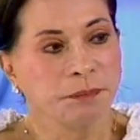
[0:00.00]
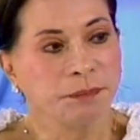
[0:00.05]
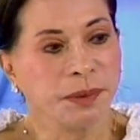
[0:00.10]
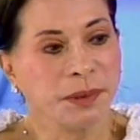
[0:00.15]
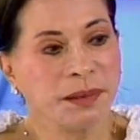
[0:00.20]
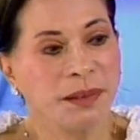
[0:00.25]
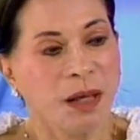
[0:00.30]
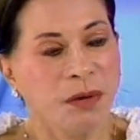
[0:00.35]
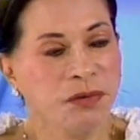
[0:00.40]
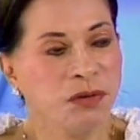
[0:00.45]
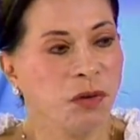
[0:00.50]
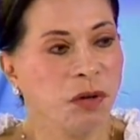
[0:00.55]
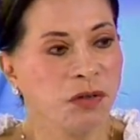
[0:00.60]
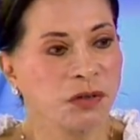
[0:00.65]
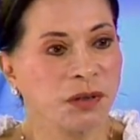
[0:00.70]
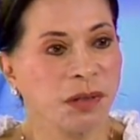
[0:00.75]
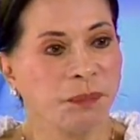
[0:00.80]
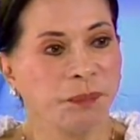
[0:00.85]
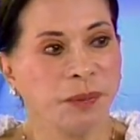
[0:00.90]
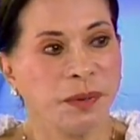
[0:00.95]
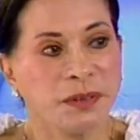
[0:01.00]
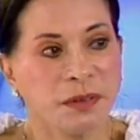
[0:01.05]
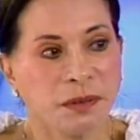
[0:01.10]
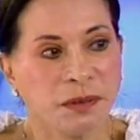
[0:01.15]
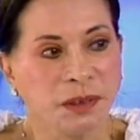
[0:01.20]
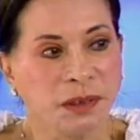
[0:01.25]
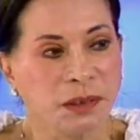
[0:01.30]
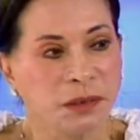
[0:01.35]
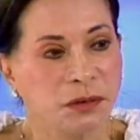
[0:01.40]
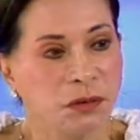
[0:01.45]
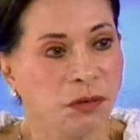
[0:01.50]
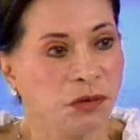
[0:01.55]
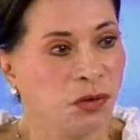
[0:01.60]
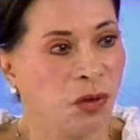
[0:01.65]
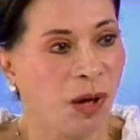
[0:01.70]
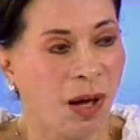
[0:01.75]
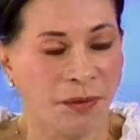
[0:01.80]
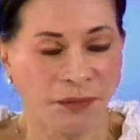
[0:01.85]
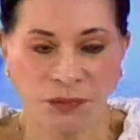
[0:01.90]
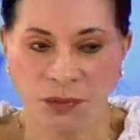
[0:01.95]
But now you also have prisoners, so
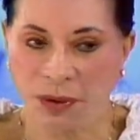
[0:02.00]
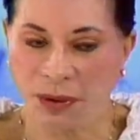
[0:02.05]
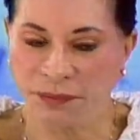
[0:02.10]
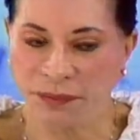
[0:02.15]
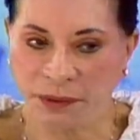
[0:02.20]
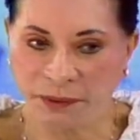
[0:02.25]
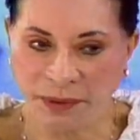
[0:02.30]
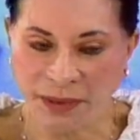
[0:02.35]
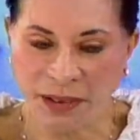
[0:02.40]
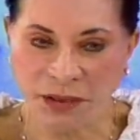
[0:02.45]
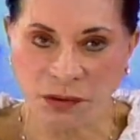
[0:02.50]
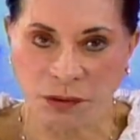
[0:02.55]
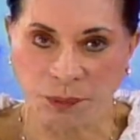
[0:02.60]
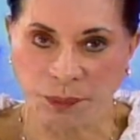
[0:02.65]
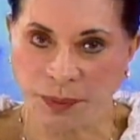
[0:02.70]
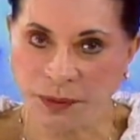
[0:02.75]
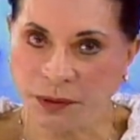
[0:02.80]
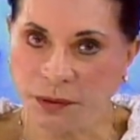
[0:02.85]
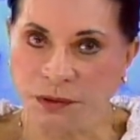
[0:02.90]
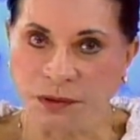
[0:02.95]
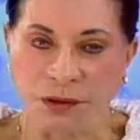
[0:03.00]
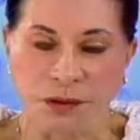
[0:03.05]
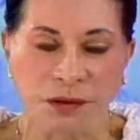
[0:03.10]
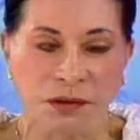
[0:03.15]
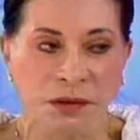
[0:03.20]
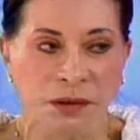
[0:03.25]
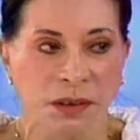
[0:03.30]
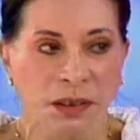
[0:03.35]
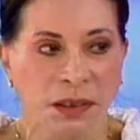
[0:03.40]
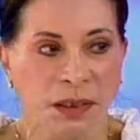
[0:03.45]
you have to have the release of prisoners.